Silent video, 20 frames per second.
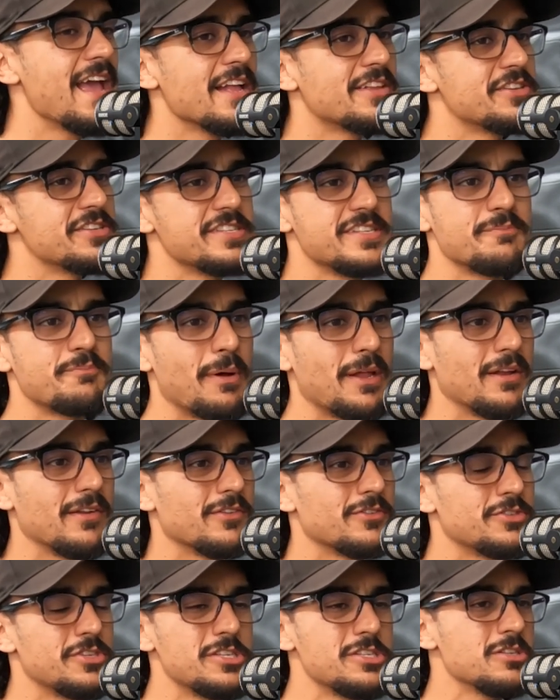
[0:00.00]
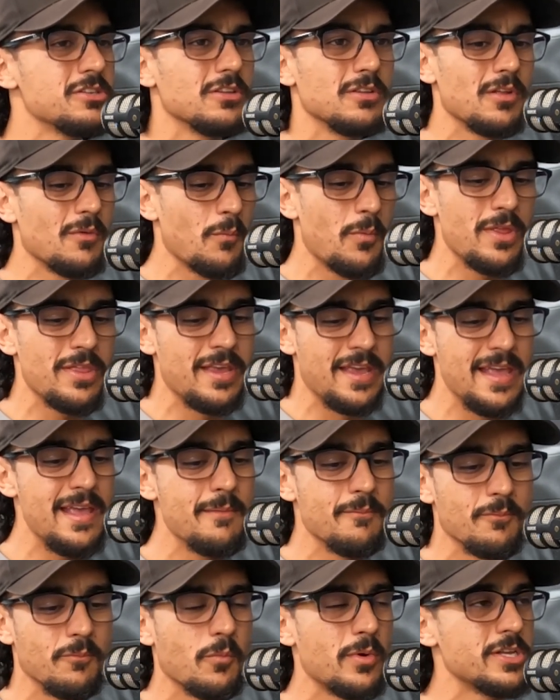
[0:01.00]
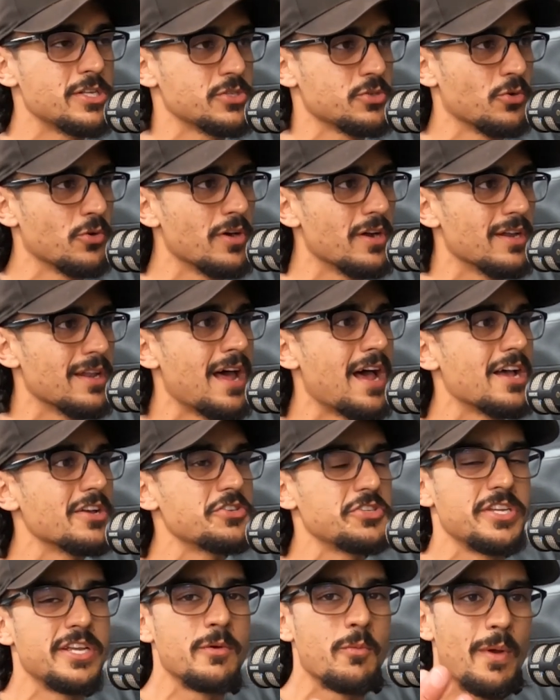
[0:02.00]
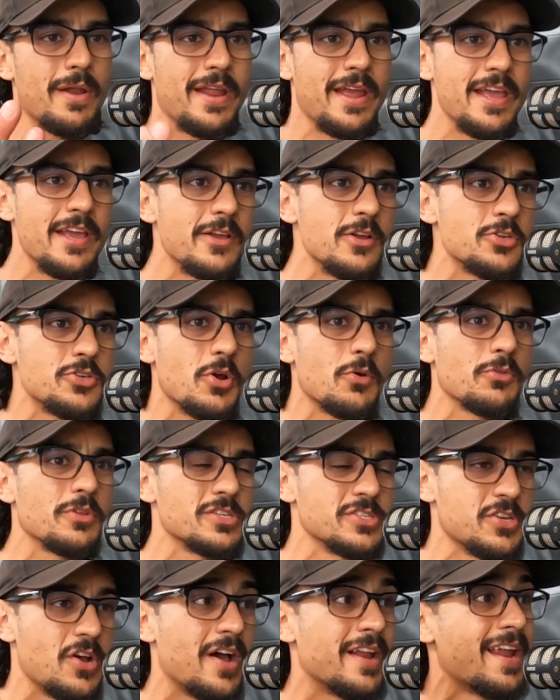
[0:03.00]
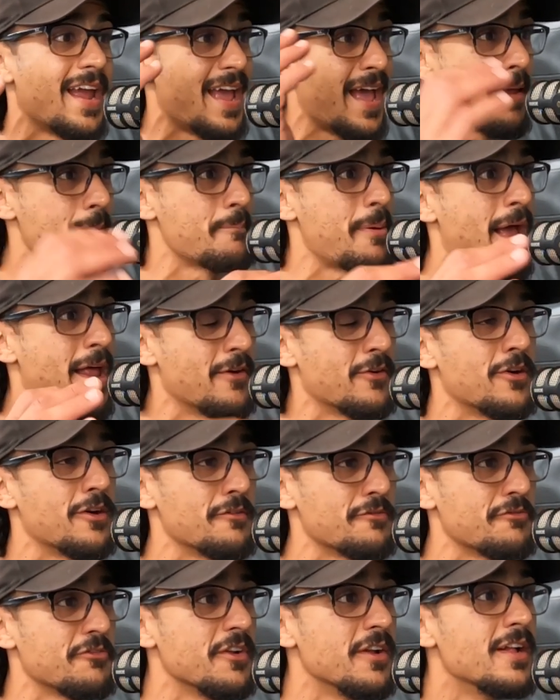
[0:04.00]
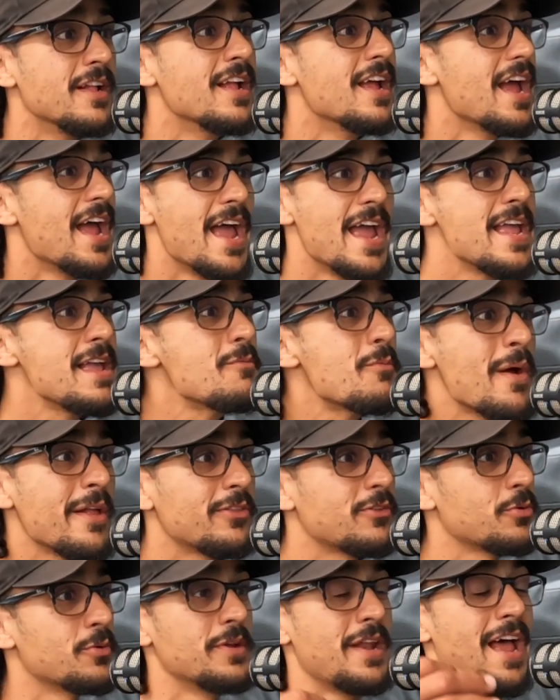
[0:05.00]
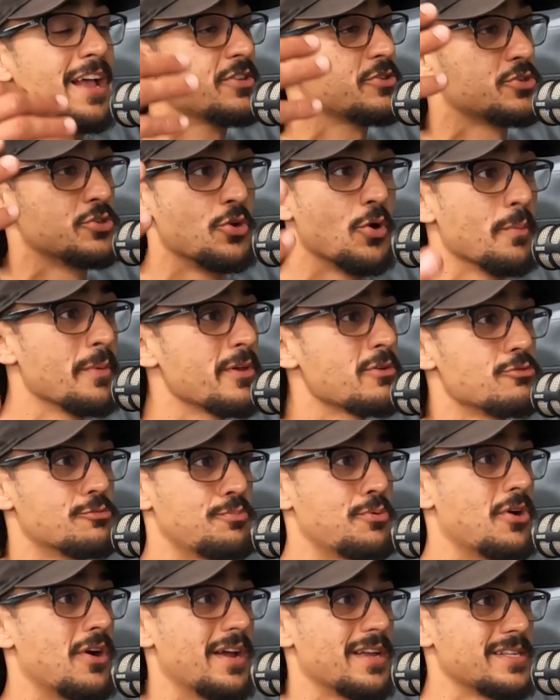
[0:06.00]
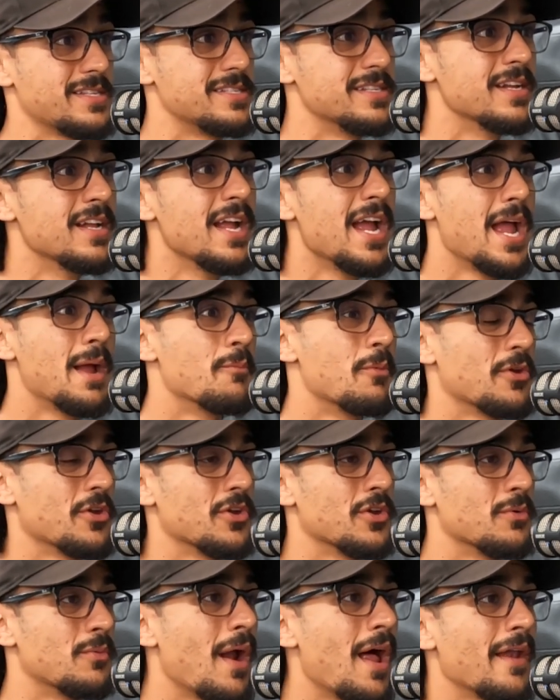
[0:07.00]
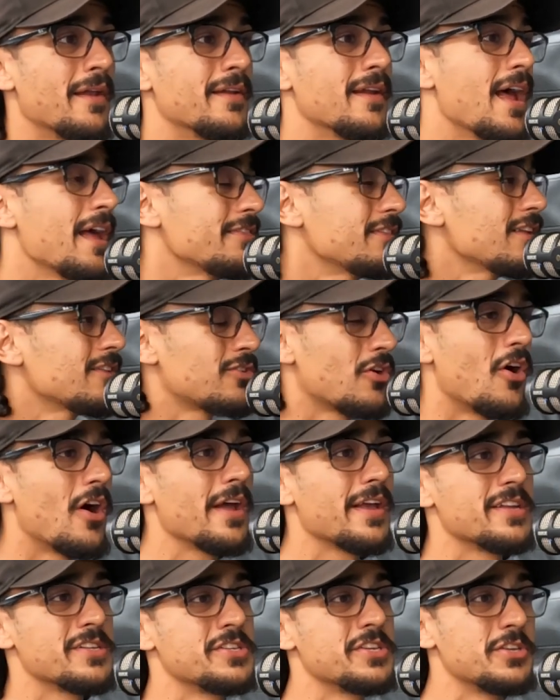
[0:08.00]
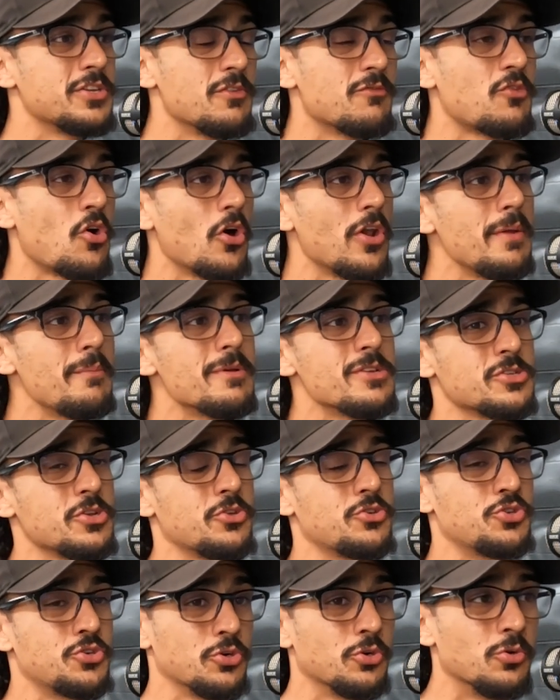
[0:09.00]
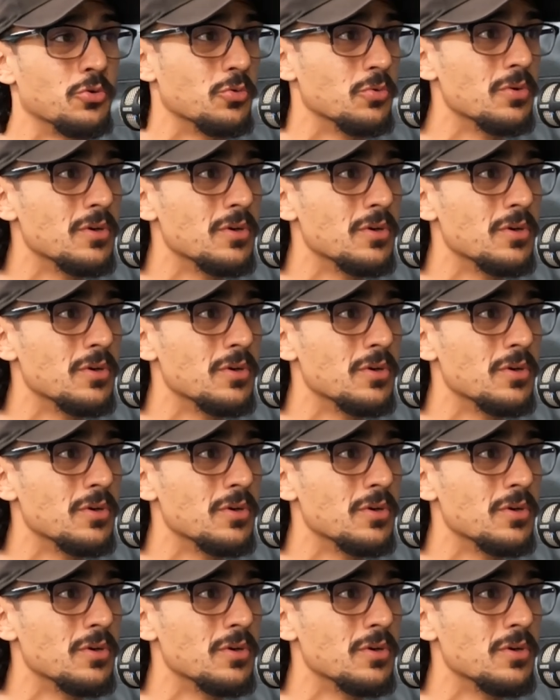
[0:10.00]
Yeah, just with him, we saw it last year when he controlled the side at Penrith. He went to an astronomical price and went on a run. At the Tigers, you've got him as a jewel.